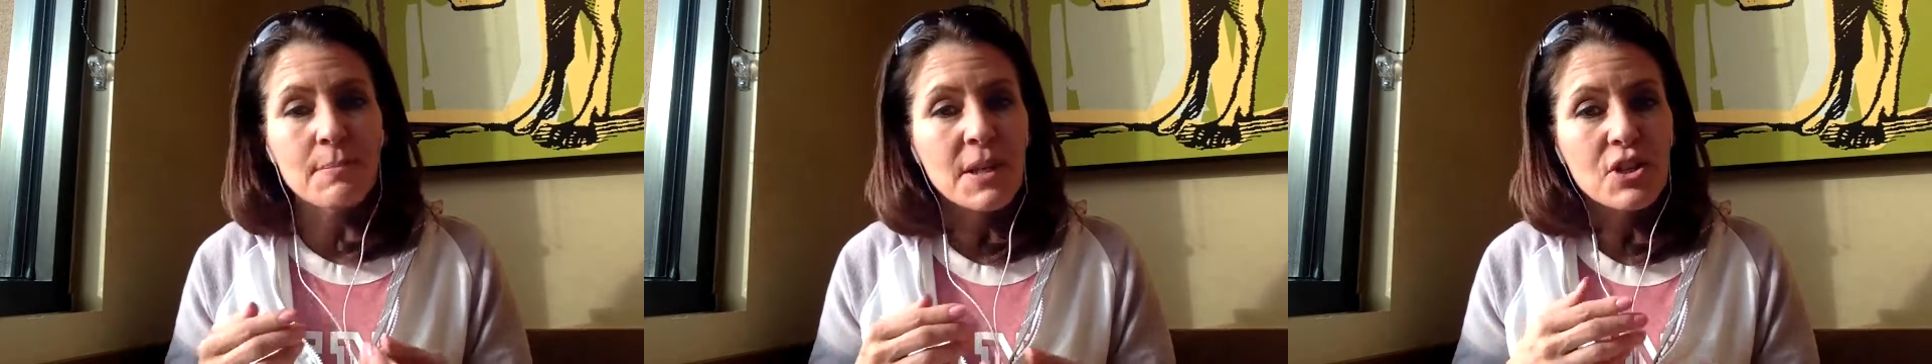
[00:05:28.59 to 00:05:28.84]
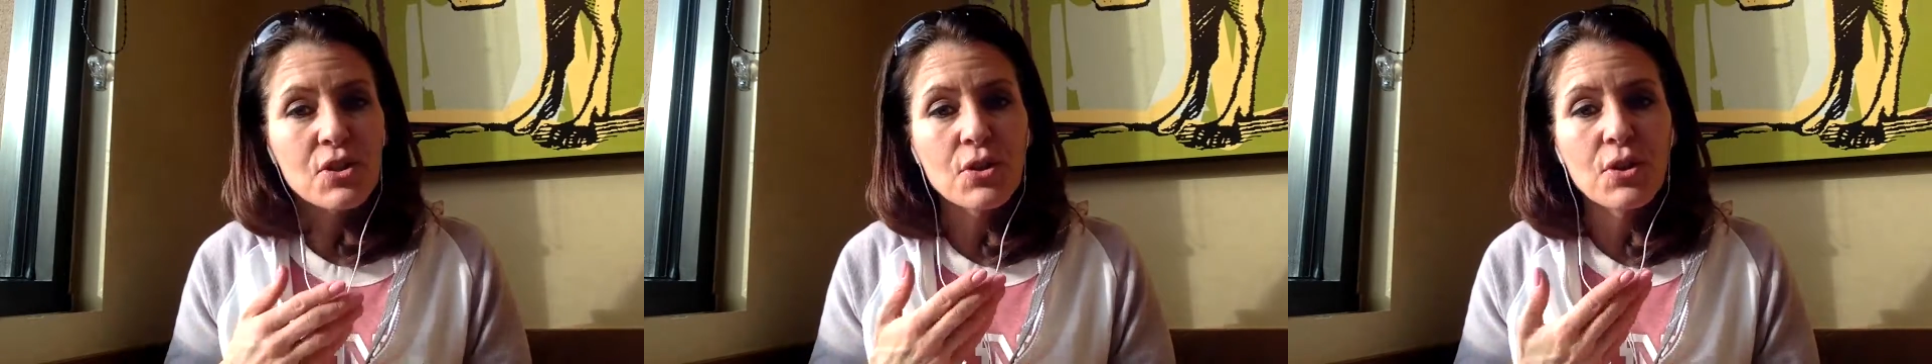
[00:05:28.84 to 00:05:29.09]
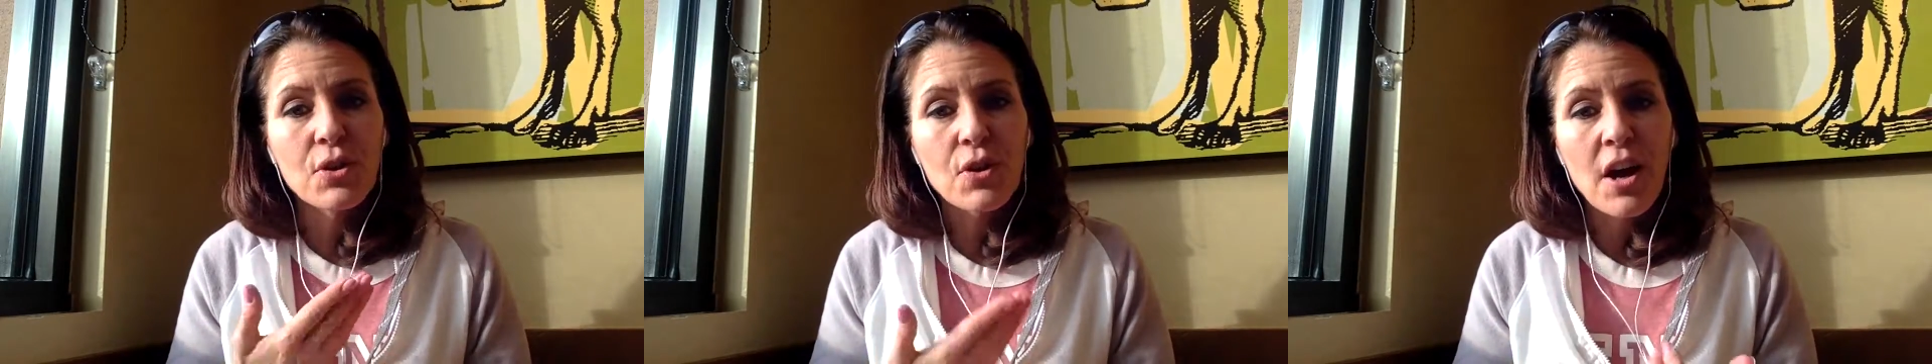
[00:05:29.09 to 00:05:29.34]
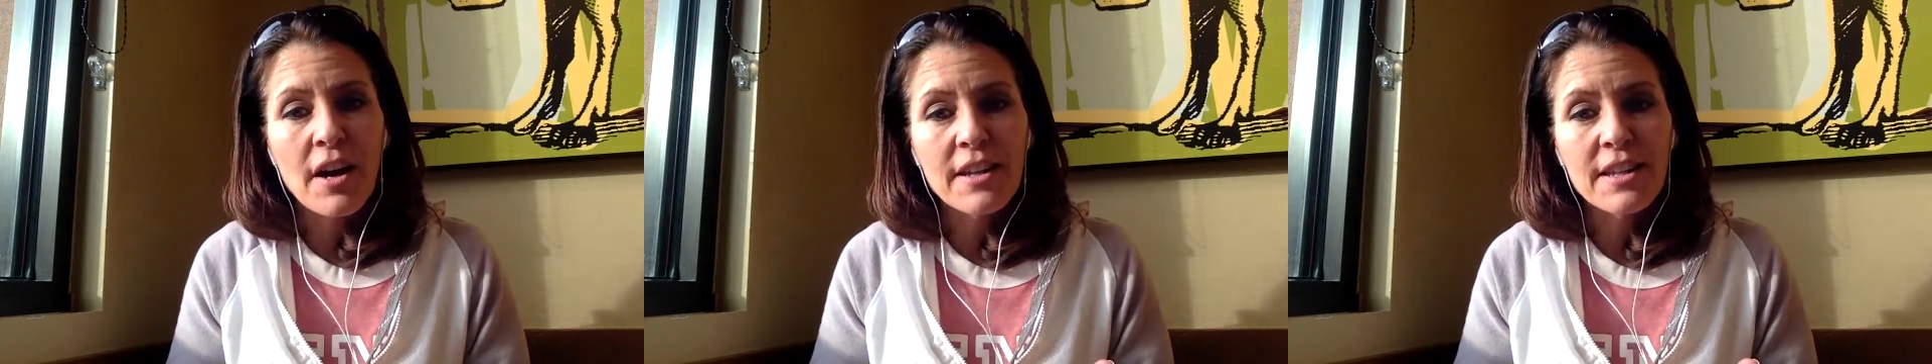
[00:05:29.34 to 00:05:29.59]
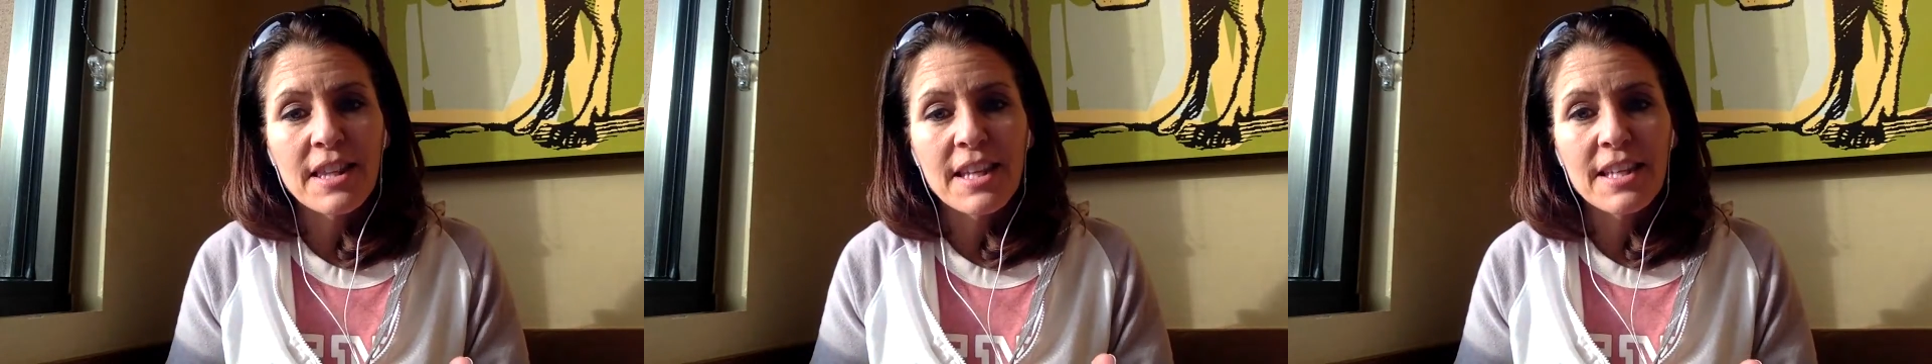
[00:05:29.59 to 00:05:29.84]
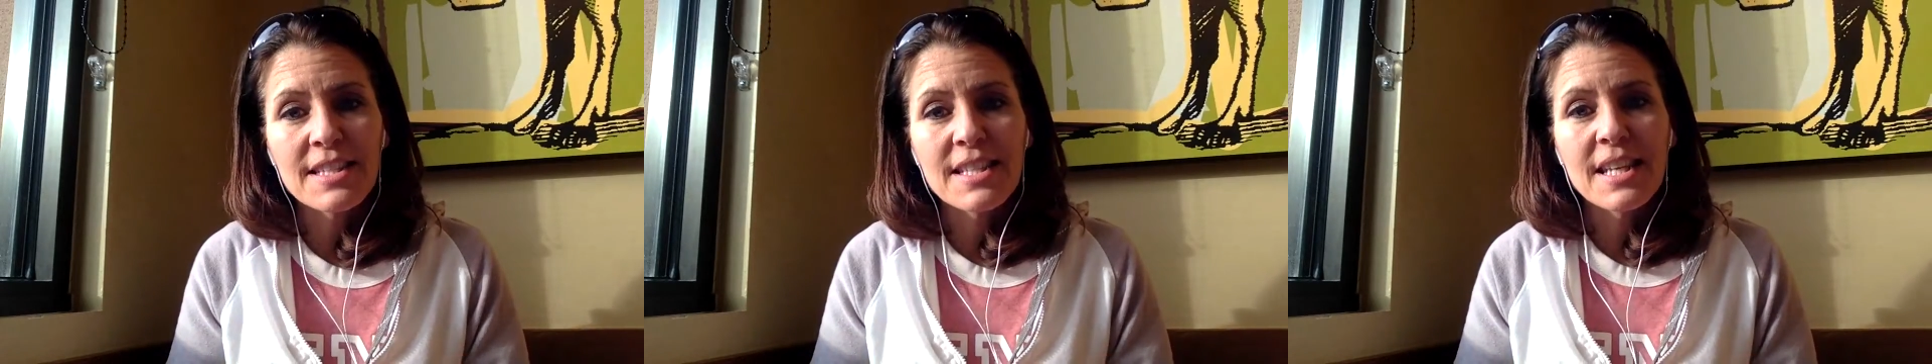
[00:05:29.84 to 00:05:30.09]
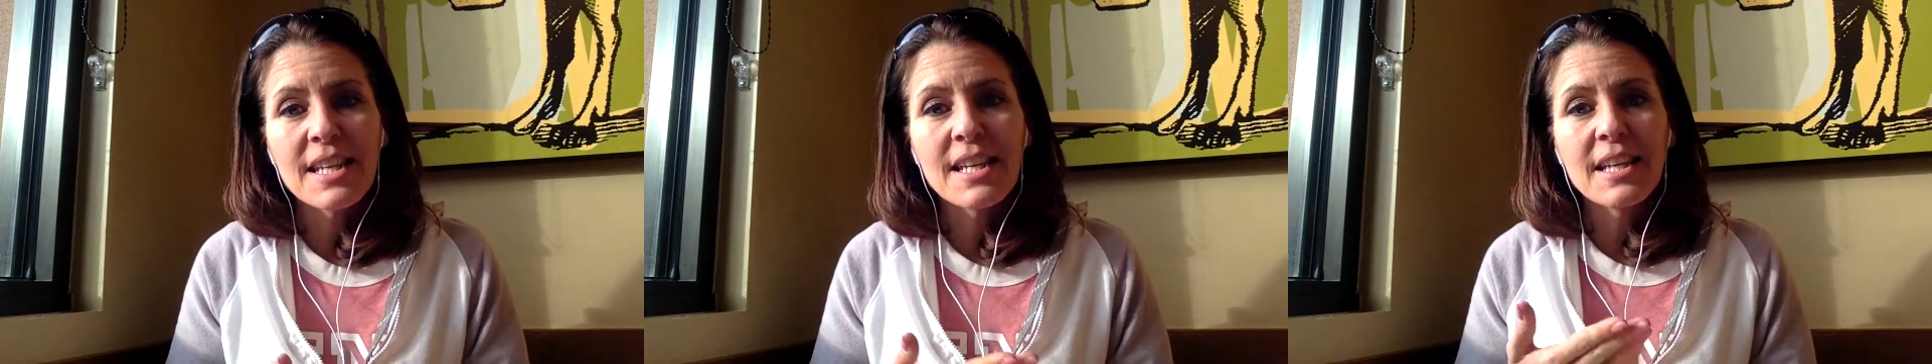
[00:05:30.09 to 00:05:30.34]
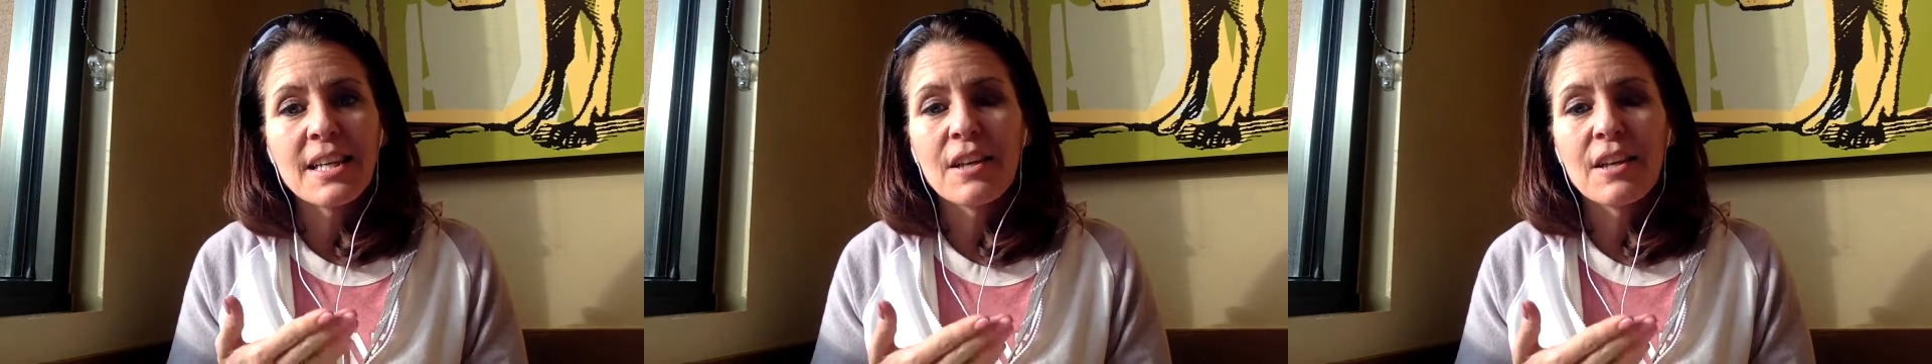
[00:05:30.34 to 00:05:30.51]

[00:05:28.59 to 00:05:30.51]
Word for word: make sure you're logging things in.